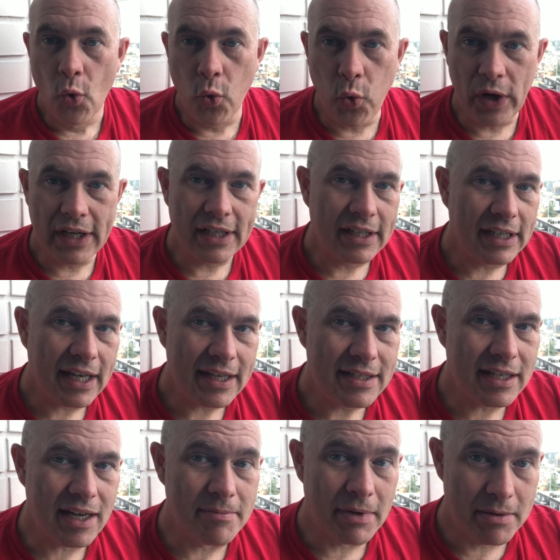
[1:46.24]
when I had
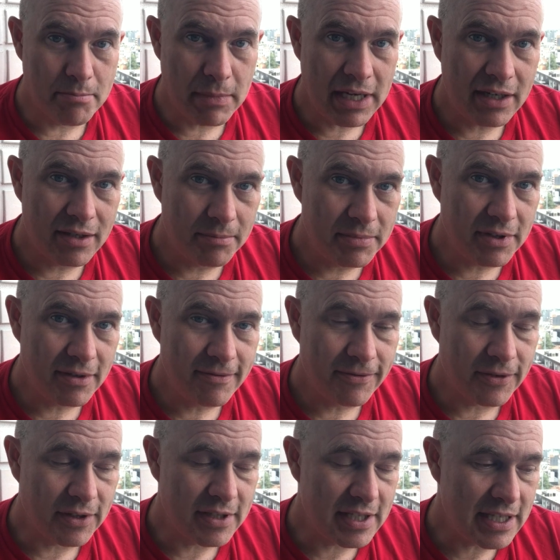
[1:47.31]
to get my makeup done
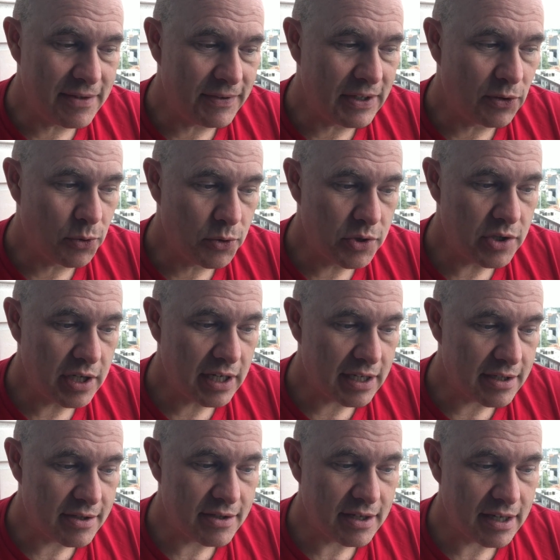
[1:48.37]
for the T V hosting, I
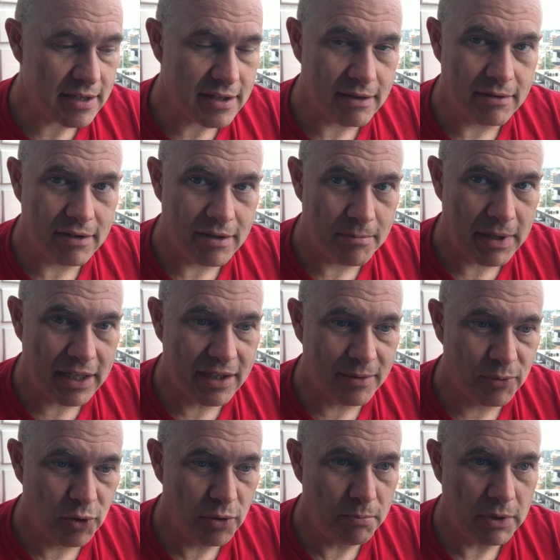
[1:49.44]
sat down in the
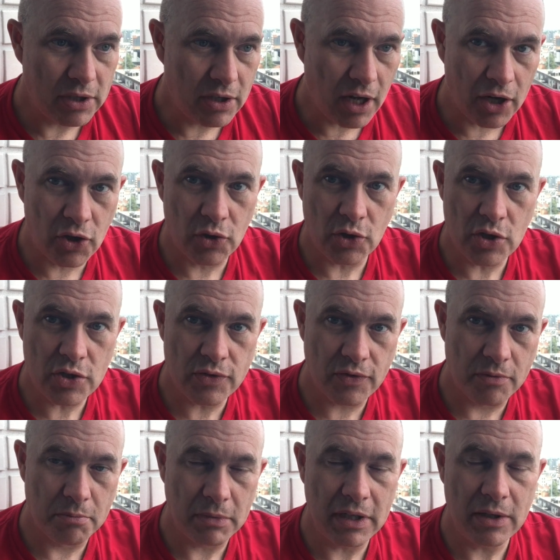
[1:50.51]
makeup room, and across
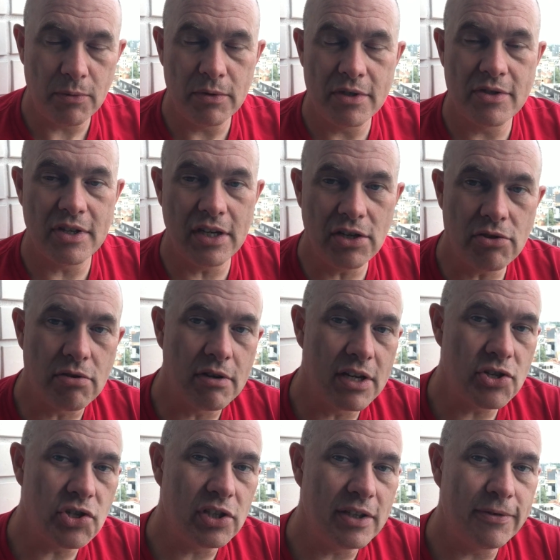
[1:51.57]
from me was
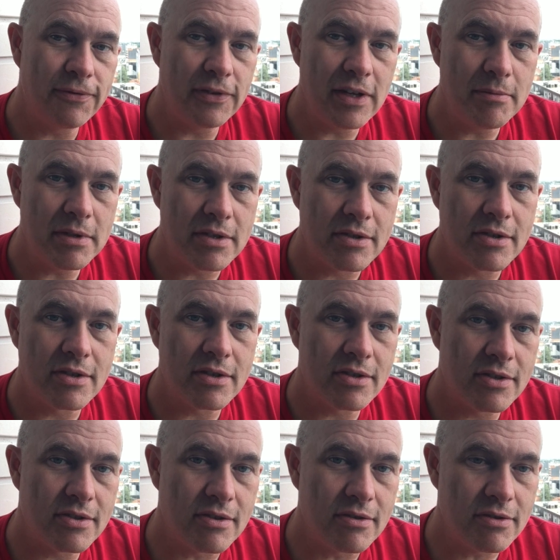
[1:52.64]
internationally famous
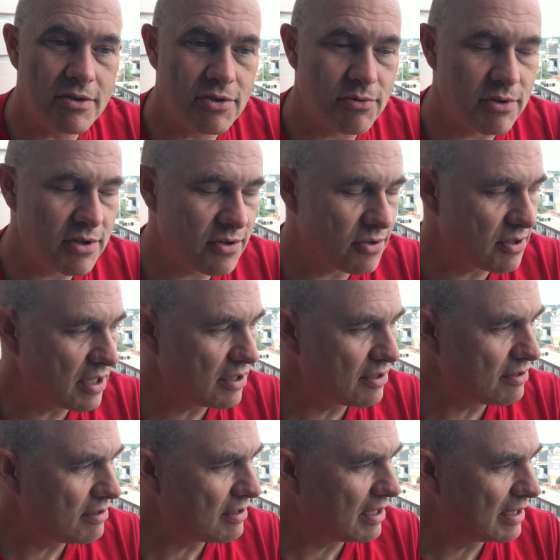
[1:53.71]
songstress,
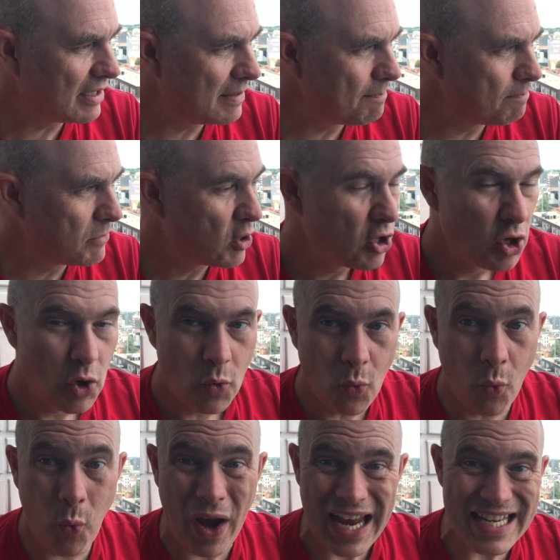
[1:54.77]
singer, um,
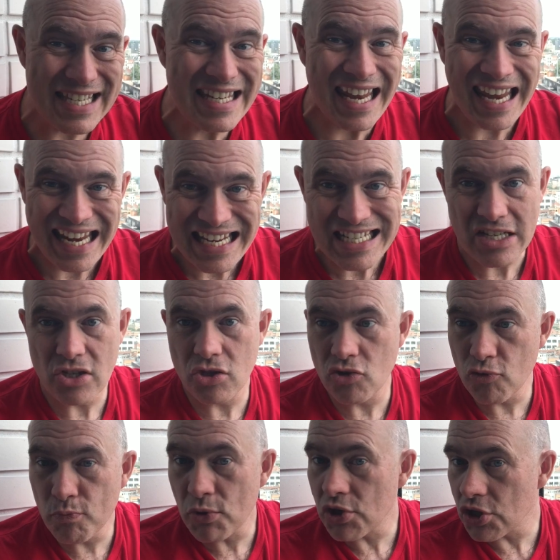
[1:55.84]
West End
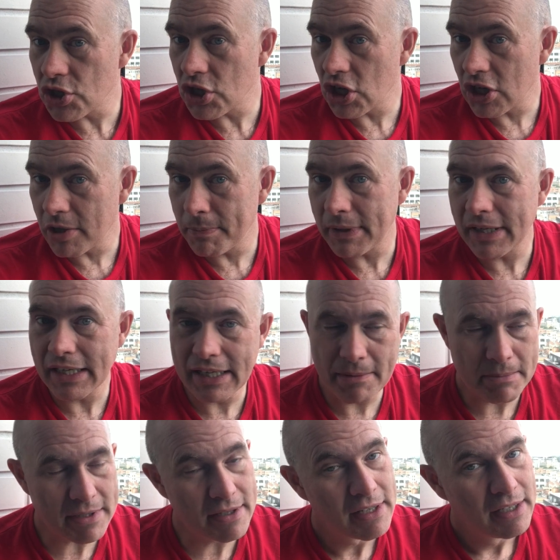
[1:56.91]
superstar
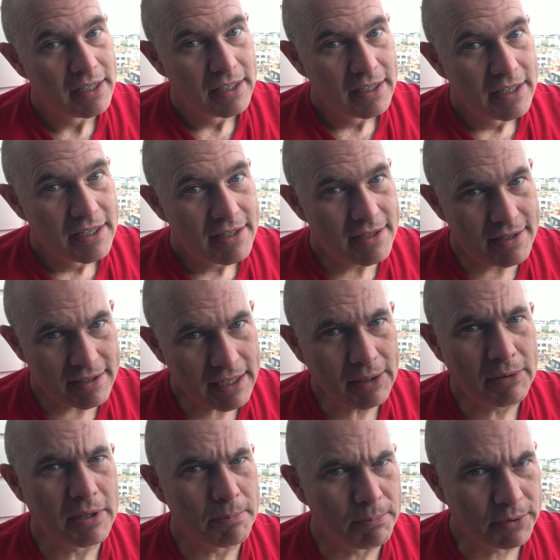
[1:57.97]
perhaps,
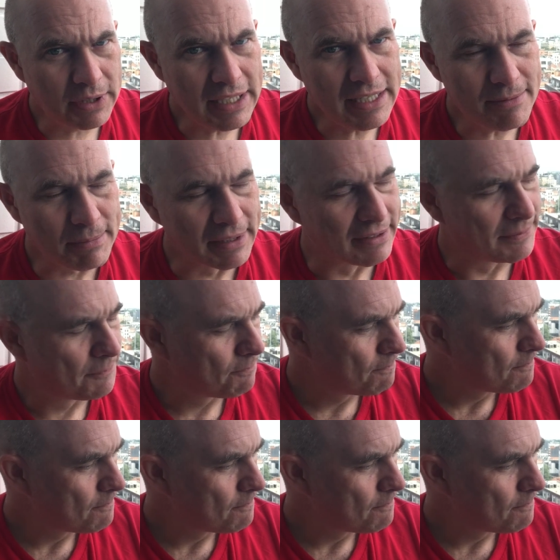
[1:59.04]
Sarah Brightman.